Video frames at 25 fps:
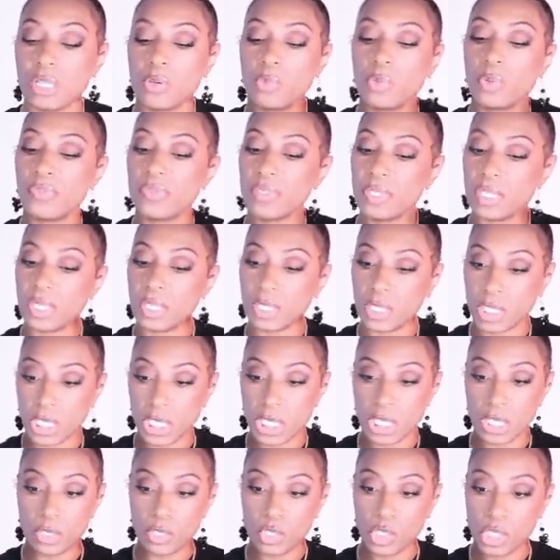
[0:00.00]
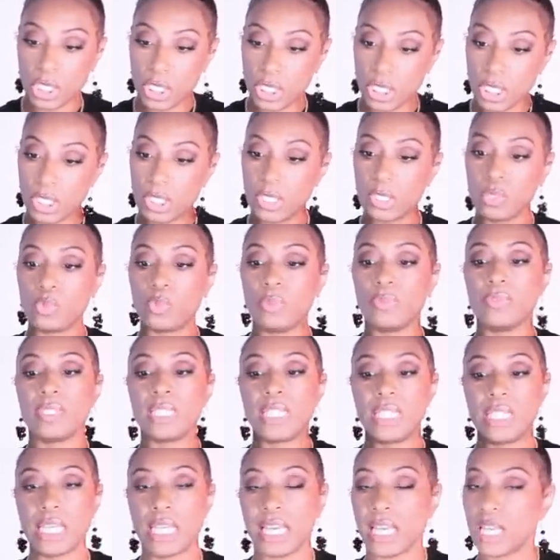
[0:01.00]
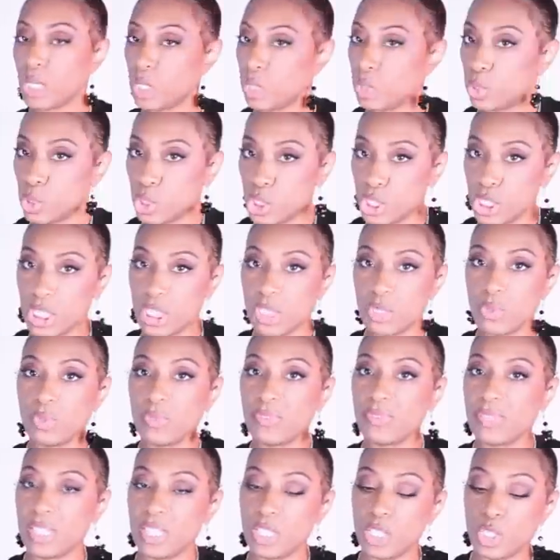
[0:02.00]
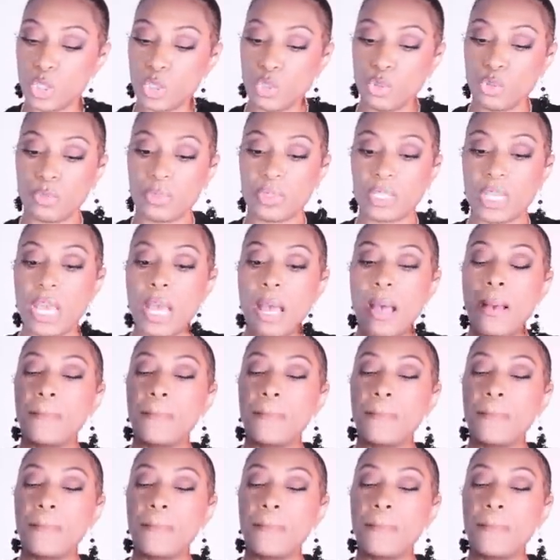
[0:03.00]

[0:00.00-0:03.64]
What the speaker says: Now, we've seen the cargo jeans, we've seen the Etico jeans, we've seen the dupes,